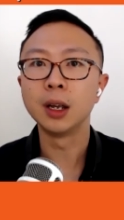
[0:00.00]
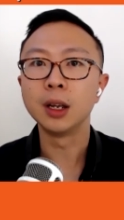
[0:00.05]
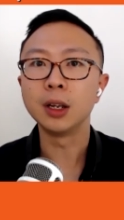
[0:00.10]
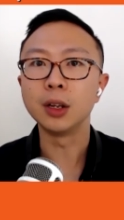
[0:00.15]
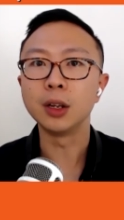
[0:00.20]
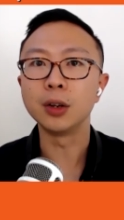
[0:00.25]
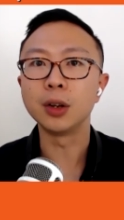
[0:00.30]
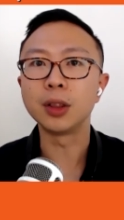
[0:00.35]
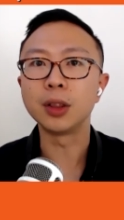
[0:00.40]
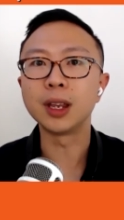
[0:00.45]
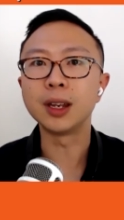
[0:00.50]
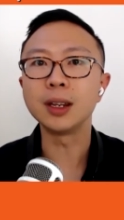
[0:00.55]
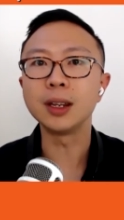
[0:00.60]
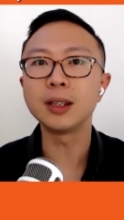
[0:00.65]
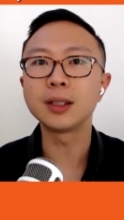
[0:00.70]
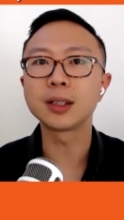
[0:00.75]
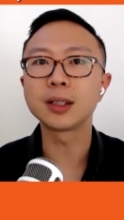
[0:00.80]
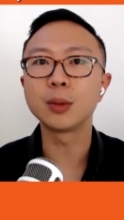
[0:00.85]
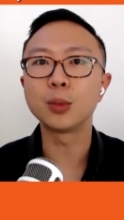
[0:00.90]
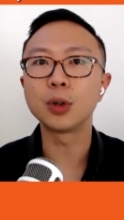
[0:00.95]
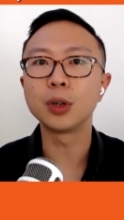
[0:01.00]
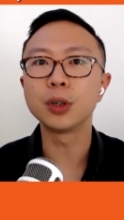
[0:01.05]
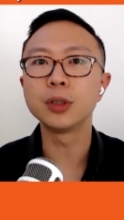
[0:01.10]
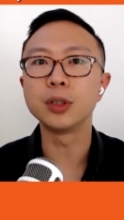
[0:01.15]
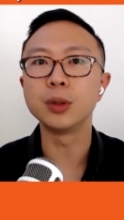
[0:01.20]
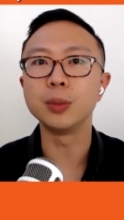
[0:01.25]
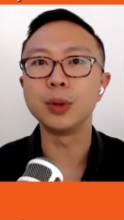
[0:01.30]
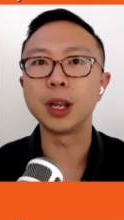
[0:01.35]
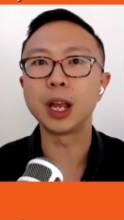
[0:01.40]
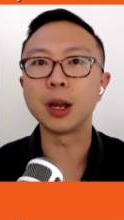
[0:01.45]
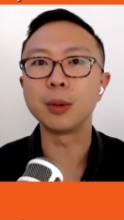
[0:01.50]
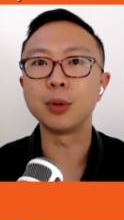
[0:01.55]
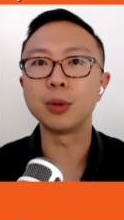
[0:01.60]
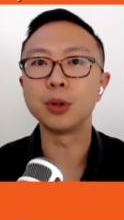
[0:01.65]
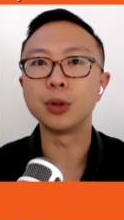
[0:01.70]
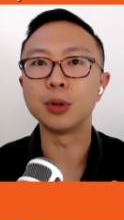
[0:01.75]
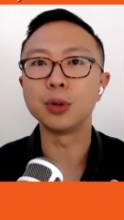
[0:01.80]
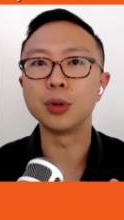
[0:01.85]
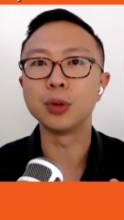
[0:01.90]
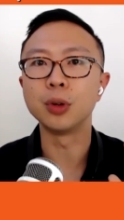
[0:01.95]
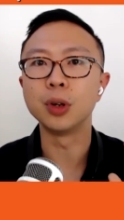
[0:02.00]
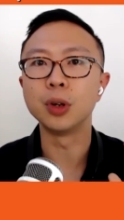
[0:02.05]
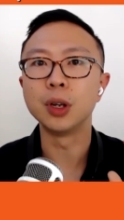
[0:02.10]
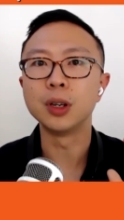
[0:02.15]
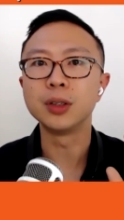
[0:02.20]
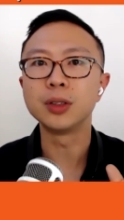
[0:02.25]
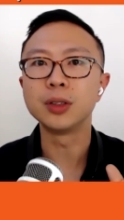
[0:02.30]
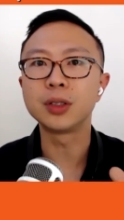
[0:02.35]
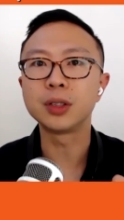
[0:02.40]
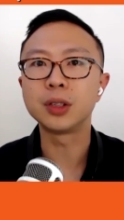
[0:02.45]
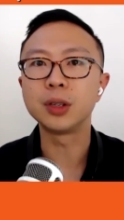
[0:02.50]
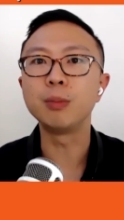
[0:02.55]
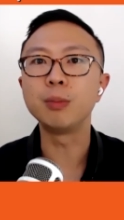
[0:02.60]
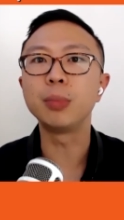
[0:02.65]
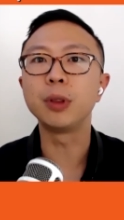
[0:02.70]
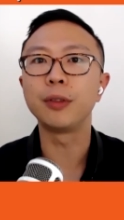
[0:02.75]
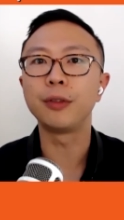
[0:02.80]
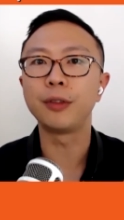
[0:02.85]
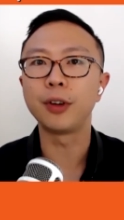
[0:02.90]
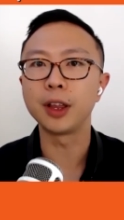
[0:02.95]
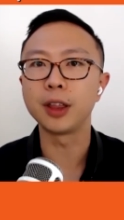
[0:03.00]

they need someone to be able to simplify their